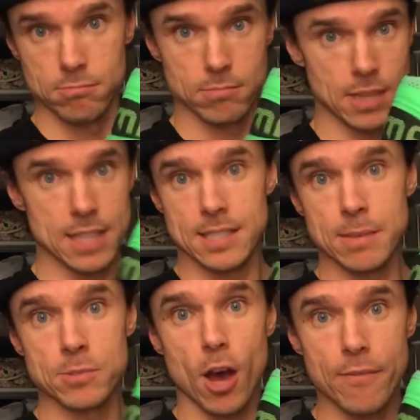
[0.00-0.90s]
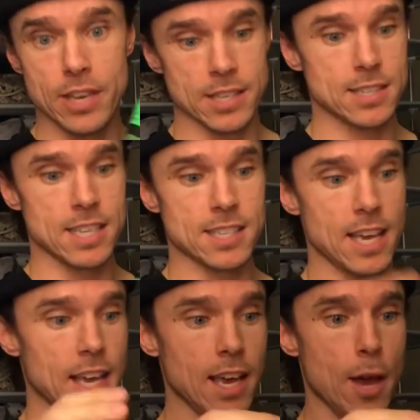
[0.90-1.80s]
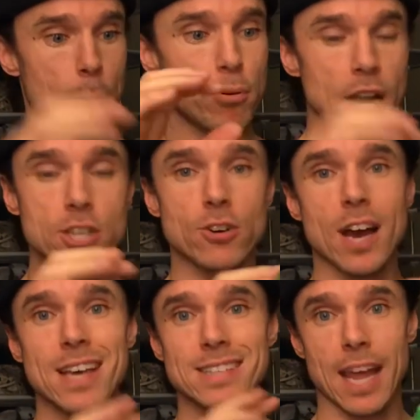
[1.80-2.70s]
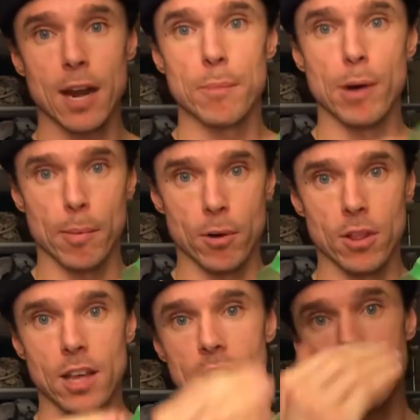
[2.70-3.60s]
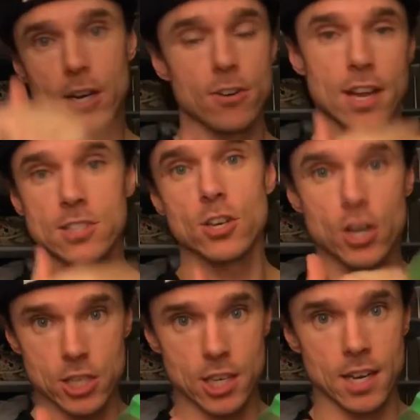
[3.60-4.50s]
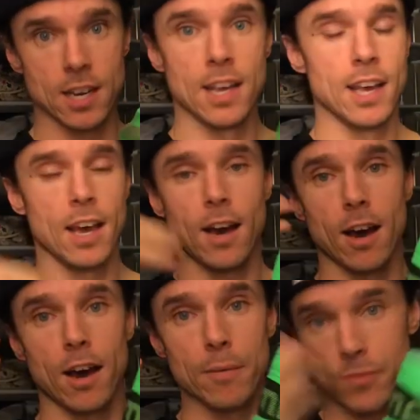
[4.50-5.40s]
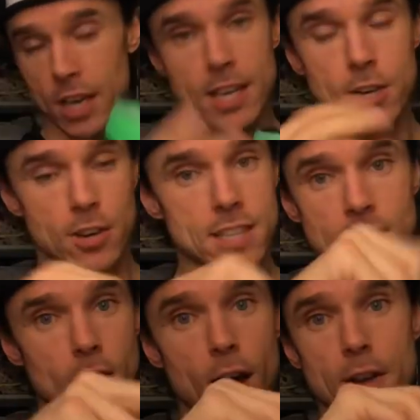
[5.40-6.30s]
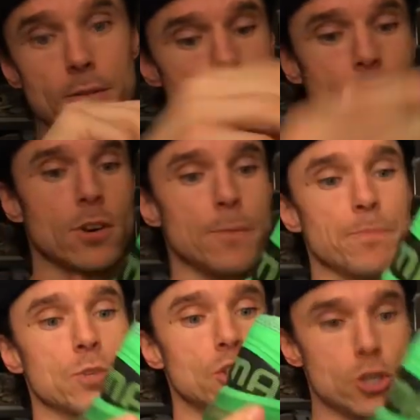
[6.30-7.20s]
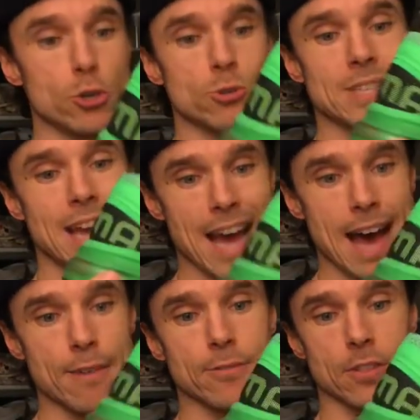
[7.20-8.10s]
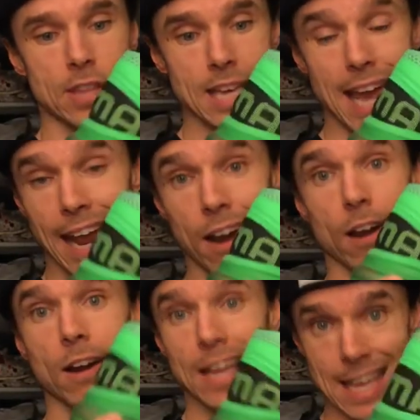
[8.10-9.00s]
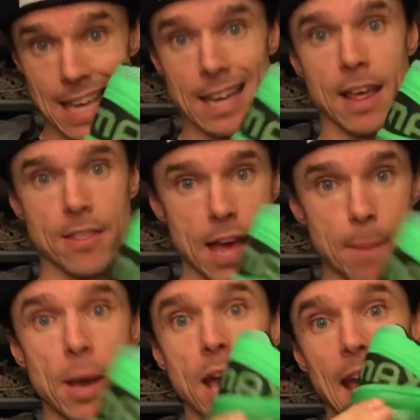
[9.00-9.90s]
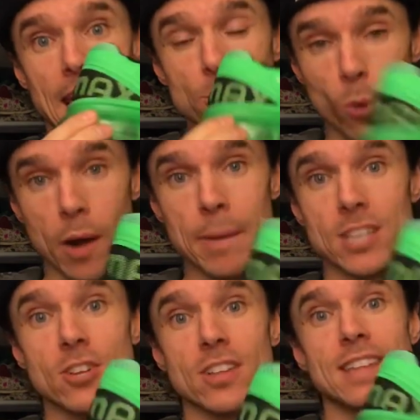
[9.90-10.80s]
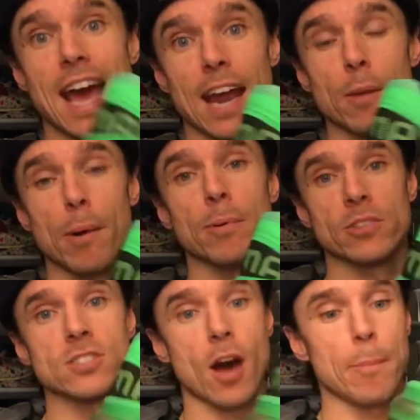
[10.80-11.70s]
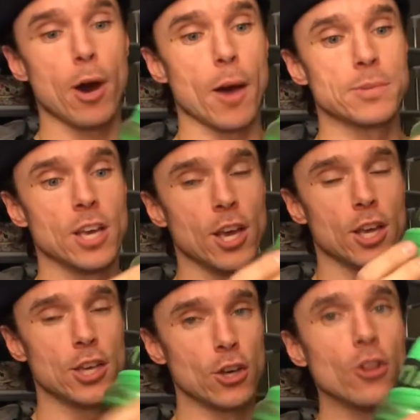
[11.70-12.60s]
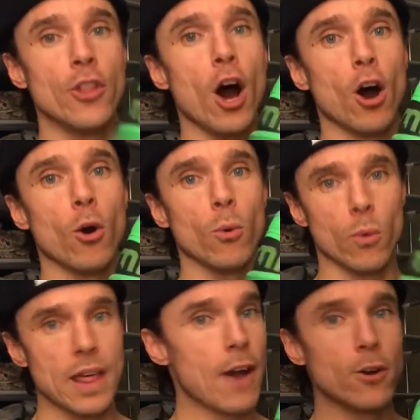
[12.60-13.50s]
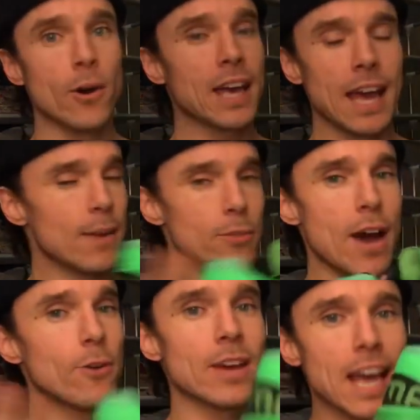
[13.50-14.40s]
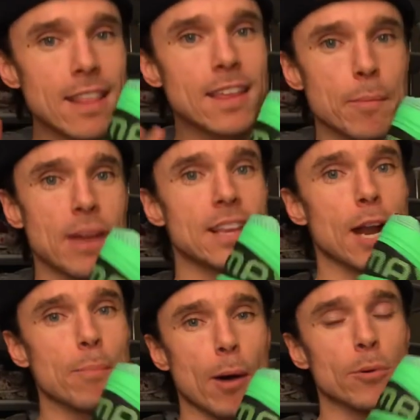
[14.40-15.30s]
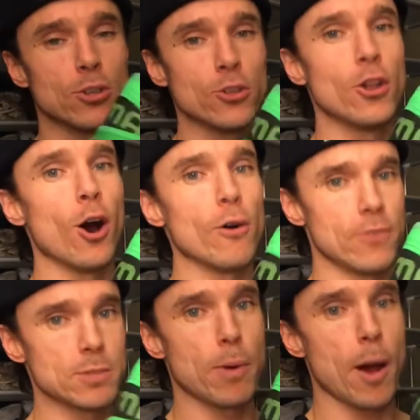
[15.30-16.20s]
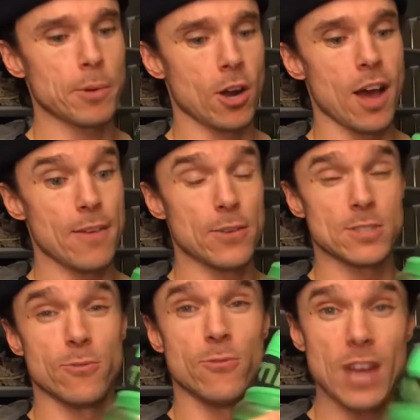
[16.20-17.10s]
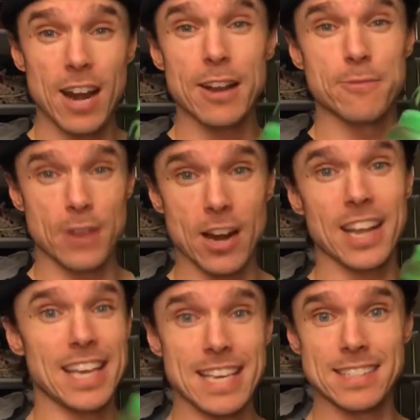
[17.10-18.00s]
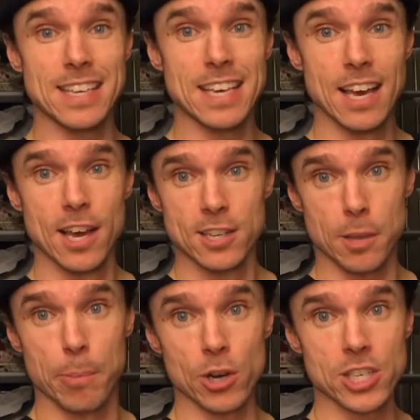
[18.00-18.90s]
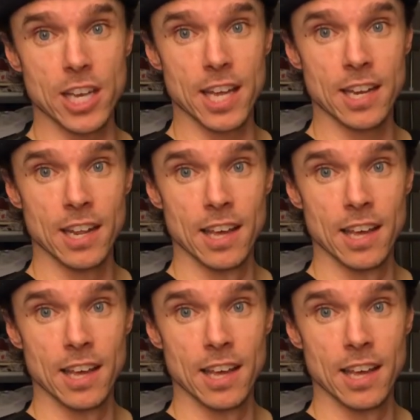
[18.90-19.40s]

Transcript: That seems obvious. It's a pressurized air bubble that creates cushion. Nike creates a lot of shoes that have the air in them, and you want to make sure that that air bubble is not popped. You'll know without knowing anything about the air bubble. You'll know if it's popped or not. If it's very, very easy to push in,